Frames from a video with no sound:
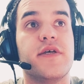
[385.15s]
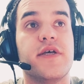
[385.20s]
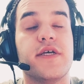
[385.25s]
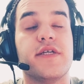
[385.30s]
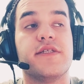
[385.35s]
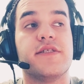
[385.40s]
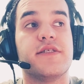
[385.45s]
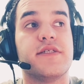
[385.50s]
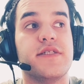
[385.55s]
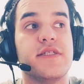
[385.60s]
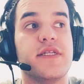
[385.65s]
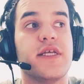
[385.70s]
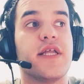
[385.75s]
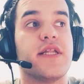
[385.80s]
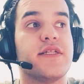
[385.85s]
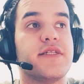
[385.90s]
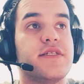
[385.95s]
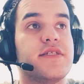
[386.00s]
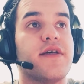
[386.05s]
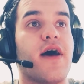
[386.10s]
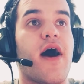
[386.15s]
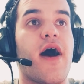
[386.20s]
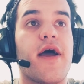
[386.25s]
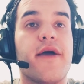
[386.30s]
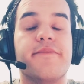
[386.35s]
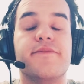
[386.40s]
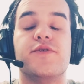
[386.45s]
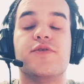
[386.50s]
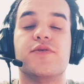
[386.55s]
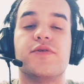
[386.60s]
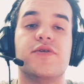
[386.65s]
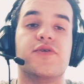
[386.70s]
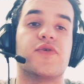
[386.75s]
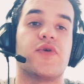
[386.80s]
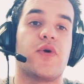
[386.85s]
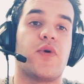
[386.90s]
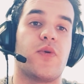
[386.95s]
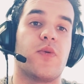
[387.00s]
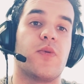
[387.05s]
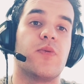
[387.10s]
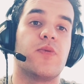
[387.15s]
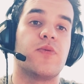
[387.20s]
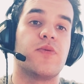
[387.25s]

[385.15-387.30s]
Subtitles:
It's need time to grow.